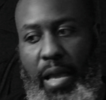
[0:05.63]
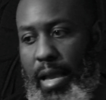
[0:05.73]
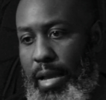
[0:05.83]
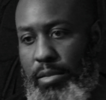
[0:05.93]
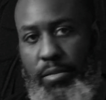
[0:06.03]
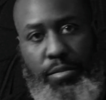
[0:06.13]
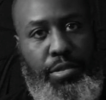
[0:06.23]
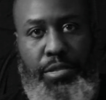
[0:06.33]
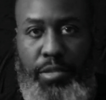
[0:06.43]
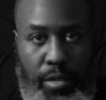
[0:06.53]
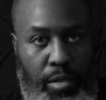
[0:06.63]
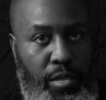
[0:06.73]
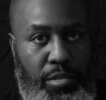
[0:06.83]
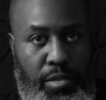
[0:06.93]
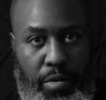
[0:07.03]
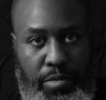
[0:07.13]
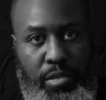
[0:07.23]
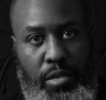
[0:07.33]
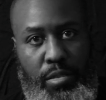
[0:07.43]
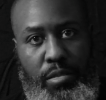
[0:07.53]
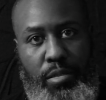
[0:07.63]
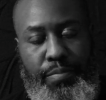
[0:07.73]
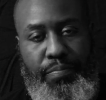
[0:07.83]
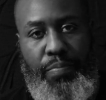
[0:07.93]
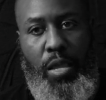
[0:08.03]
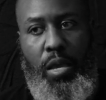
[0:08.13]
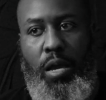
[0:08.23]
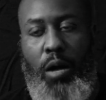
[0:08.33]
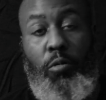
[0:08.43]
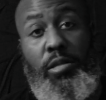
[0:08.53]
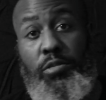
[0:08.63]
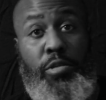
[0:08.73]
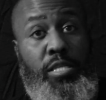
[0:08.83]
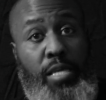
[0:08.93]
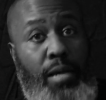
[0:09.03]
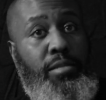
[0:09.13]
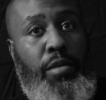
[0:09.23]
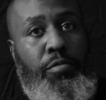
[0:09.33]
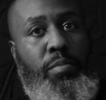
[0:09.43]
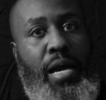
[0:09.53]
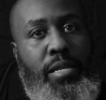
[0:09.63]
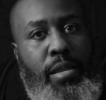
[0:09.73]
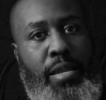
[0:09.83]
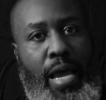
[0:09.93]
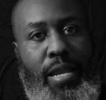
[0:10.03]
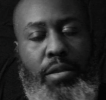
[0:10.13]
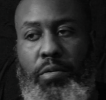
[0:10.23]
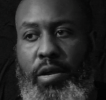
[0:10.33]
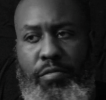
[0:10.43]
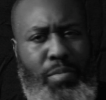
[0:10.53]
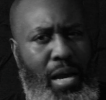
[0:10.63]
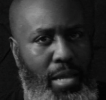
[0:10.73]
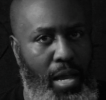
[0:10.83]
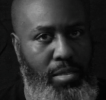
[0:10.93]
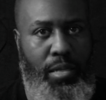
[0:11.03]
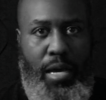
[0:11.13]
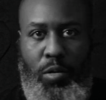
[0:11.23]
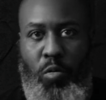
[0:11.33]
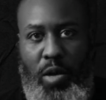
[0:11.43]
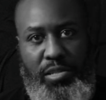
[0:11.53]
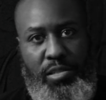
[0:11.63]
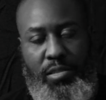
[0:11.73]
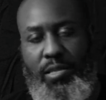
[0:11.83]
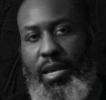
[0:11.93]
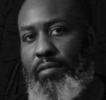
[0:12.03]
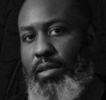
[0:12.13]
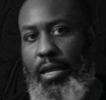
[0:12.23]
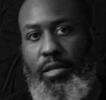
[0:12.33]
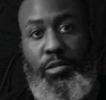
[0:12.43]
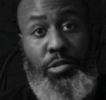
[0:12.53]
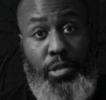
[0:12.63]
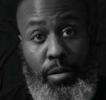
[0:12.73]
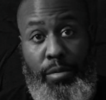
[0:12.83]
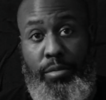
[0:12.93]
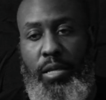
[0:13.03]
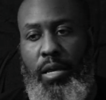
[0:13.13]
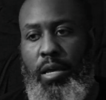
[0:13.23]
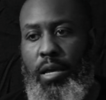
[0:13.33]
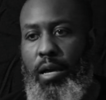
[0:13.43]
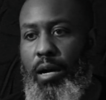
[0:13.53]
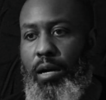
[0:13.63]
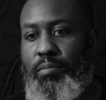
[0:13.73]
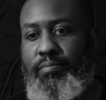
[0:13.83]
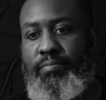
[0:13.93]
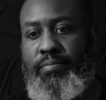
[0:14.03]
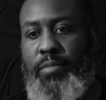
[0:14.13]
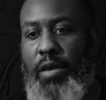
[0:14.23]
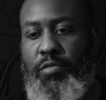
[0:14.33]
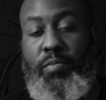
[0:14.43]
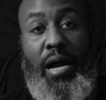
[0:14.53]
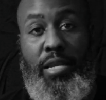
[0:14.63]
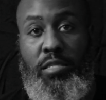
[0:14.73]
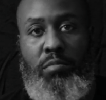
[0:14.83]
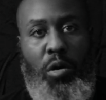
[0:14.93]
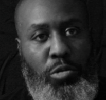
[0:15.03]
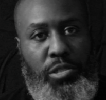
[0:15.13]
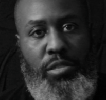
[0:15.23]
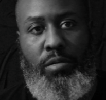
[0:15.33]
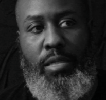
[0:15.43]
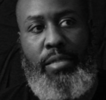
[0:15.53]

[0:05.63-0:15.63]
and just a concerned citizen. I wanted to reach out to everybody tonight. I know everybody has a lot of questions. They have a lot of concerns. Everybody's emotional